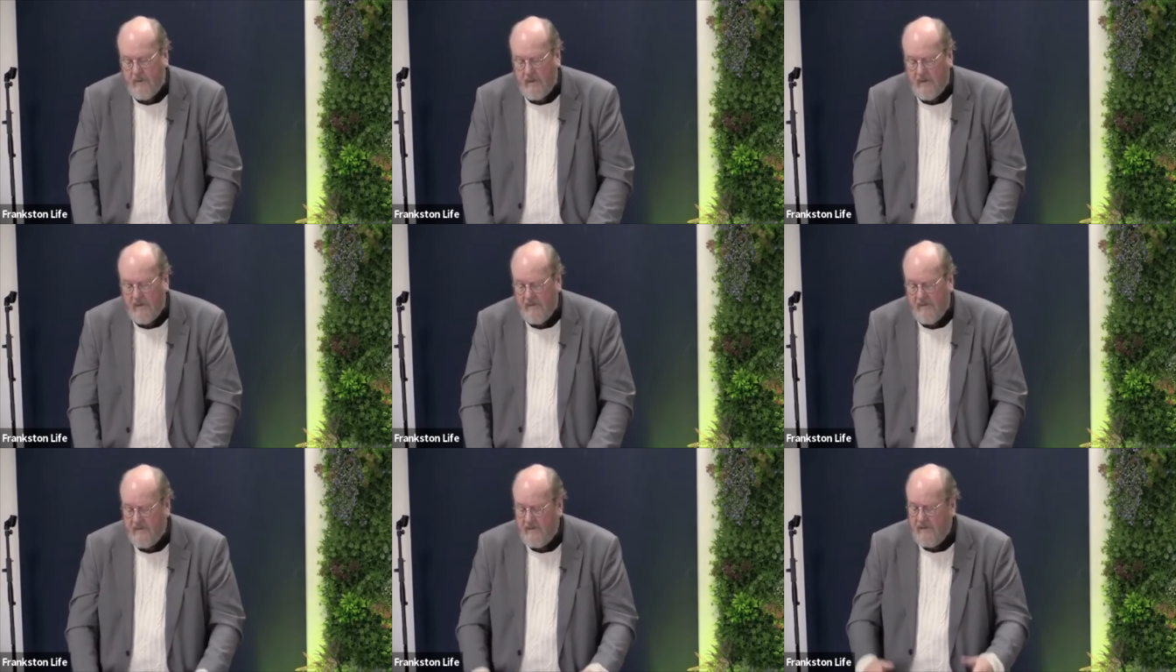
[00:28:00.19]

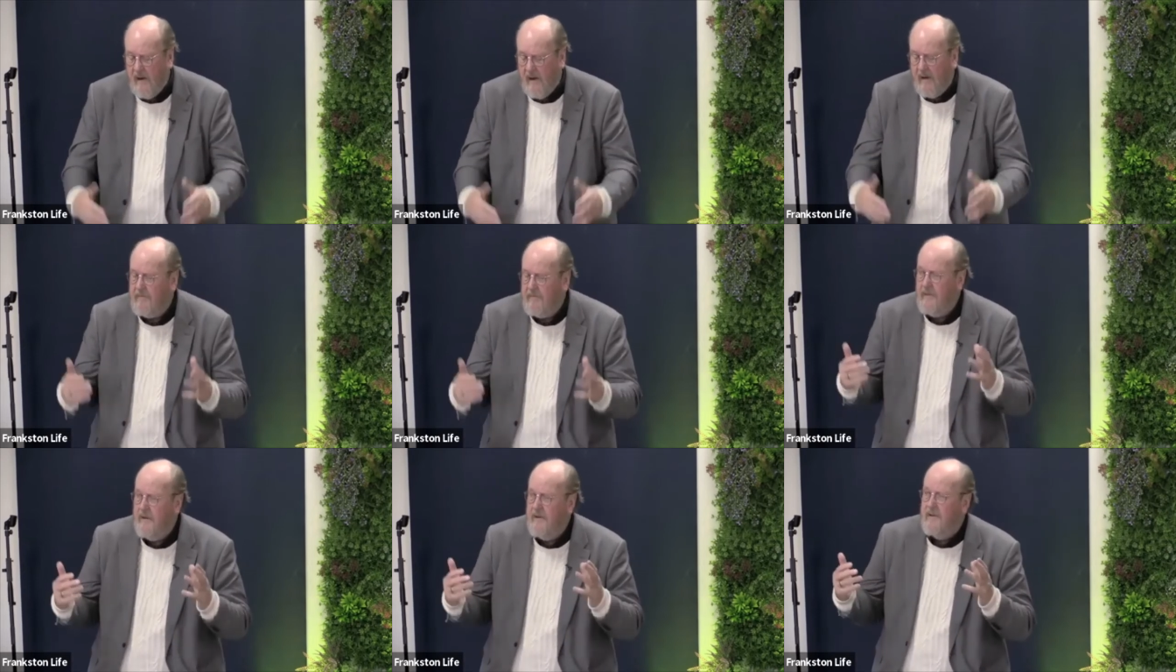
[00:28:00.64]
The
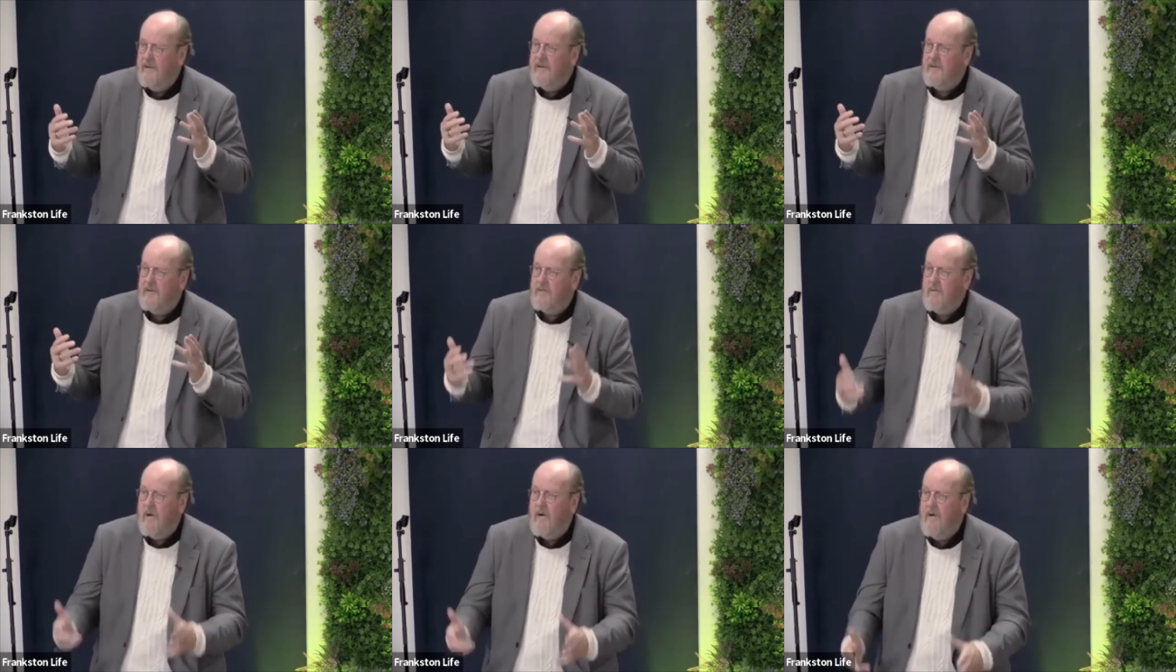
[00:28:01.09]
stuff that is
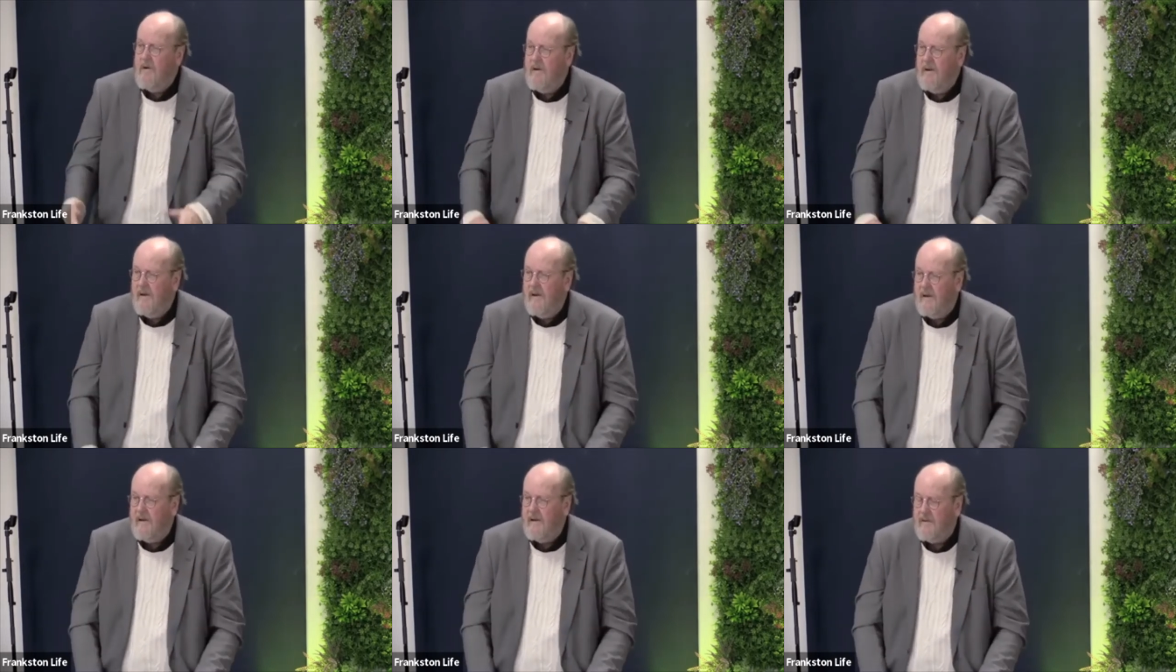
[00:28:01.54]
thrown
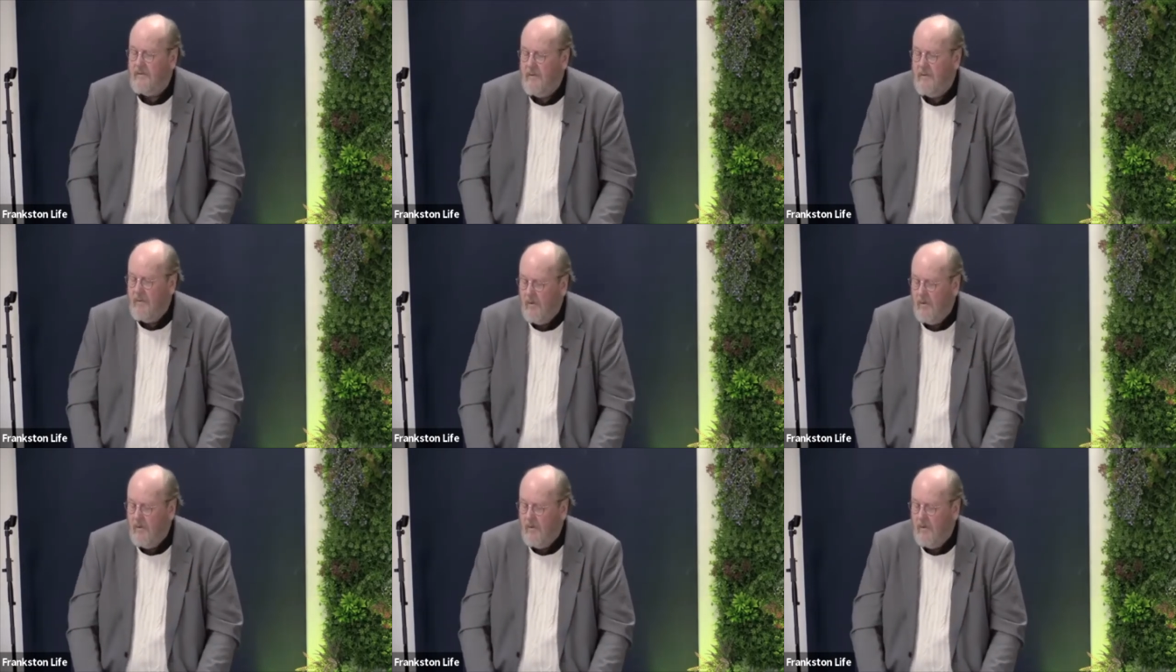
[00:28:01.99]
at us from